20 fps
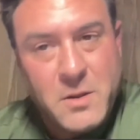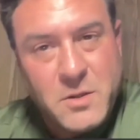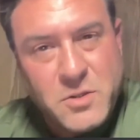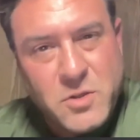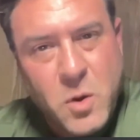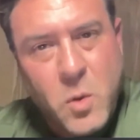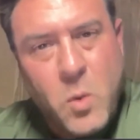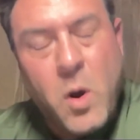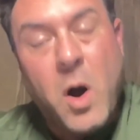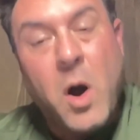
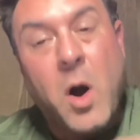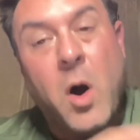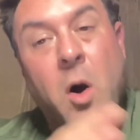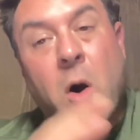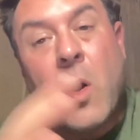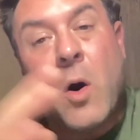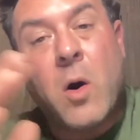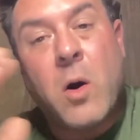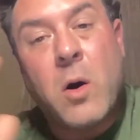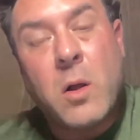So
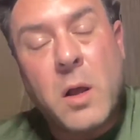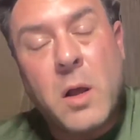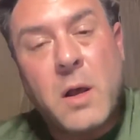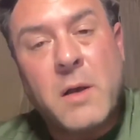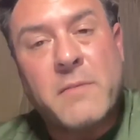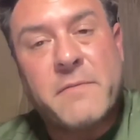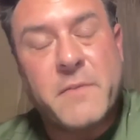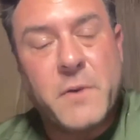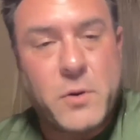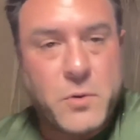all
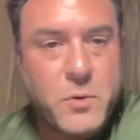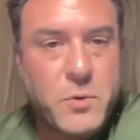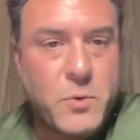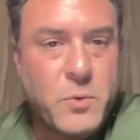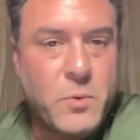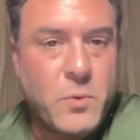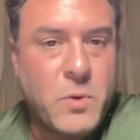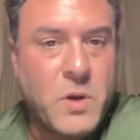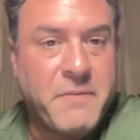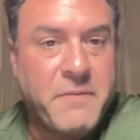of your
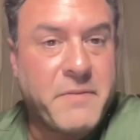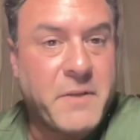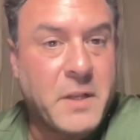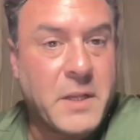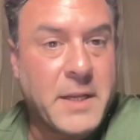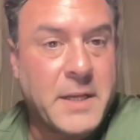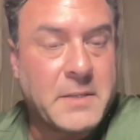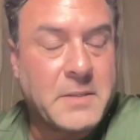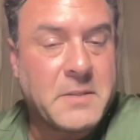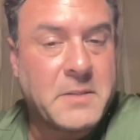new
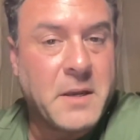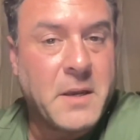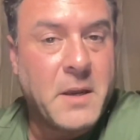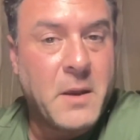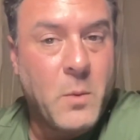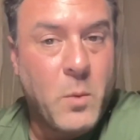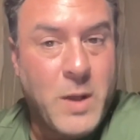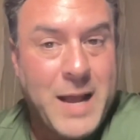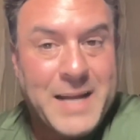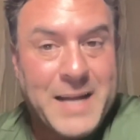affiliates
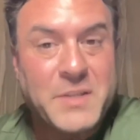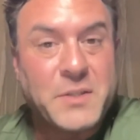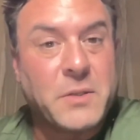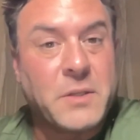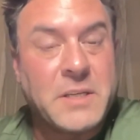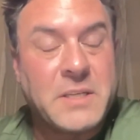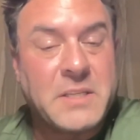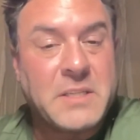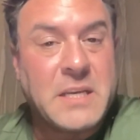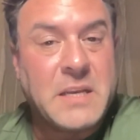will
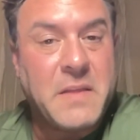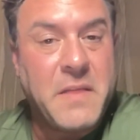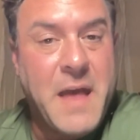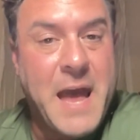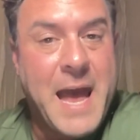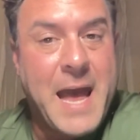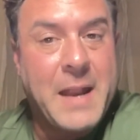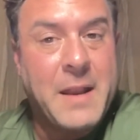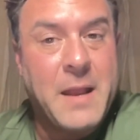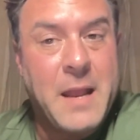actually see
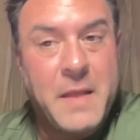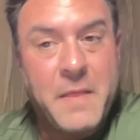that,